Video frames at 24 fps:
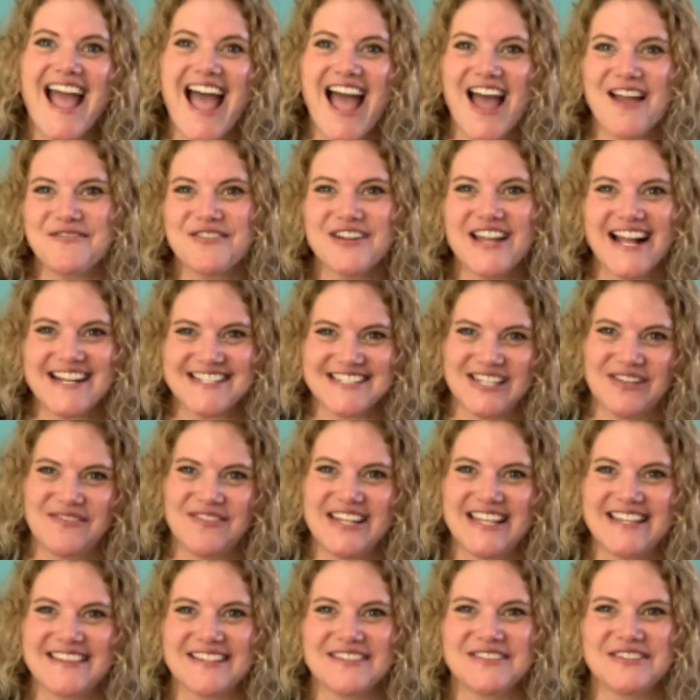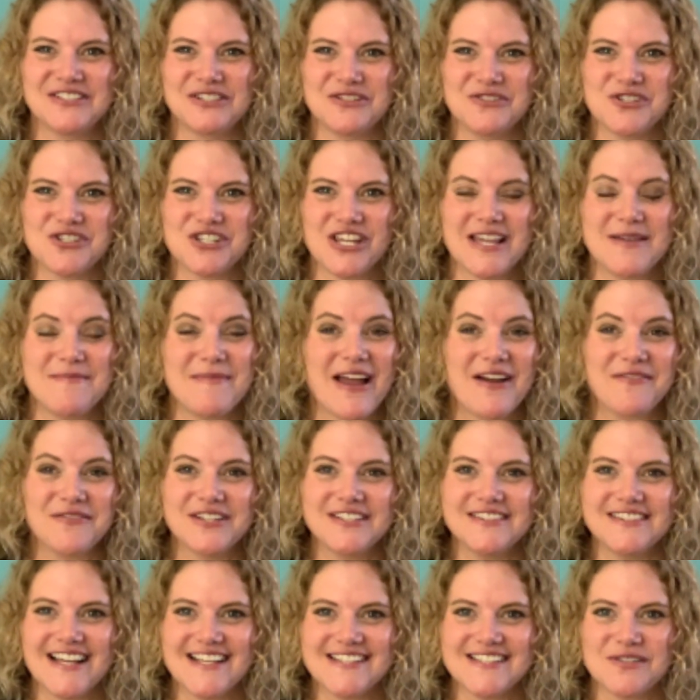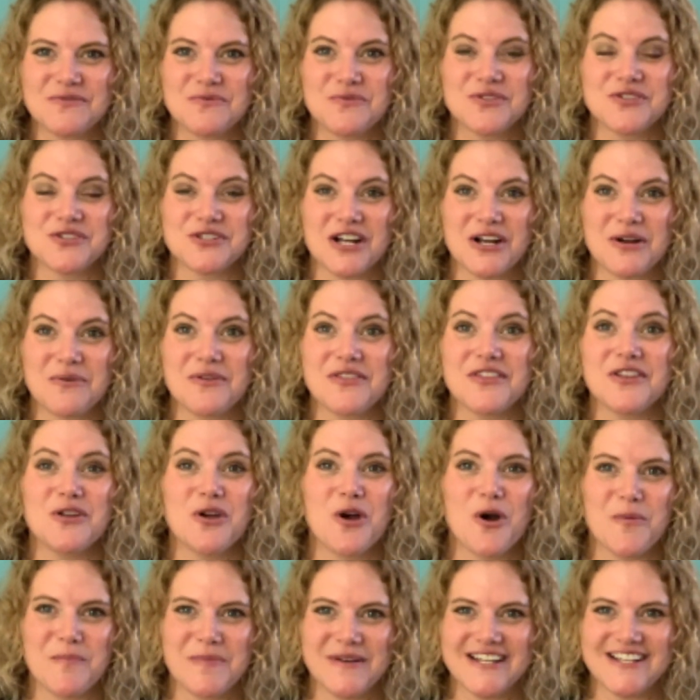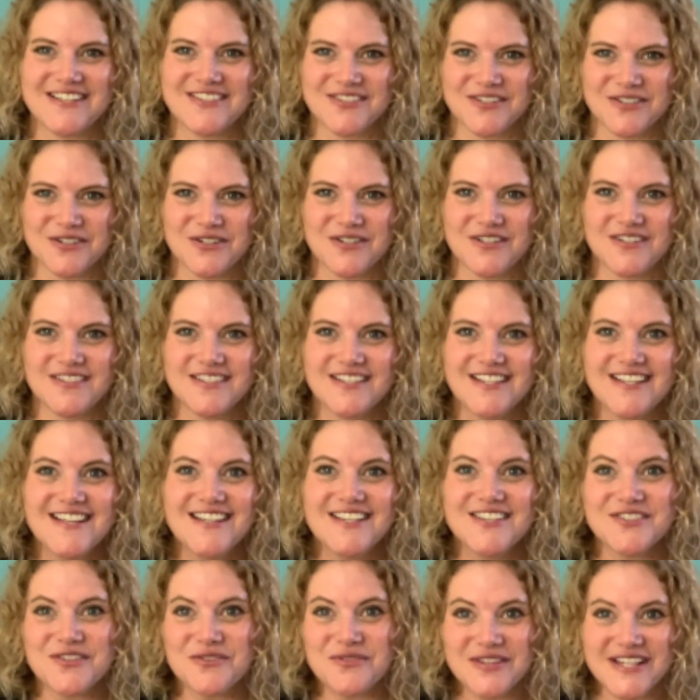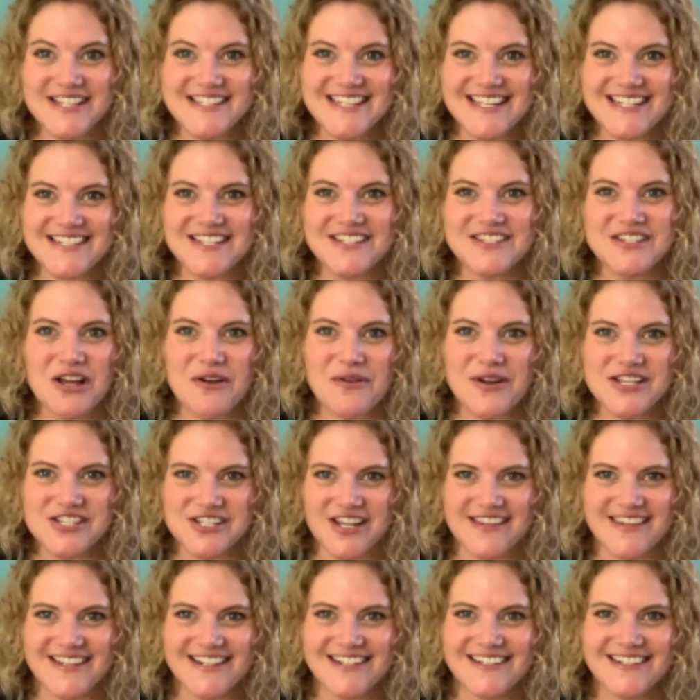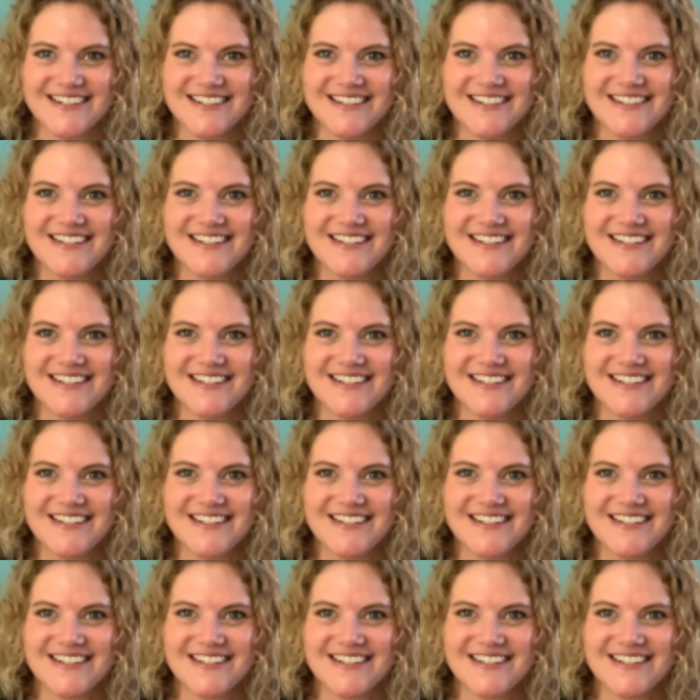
Every activity at the Little Gym, every lesson will start with an opening circle. So let's get to know each other.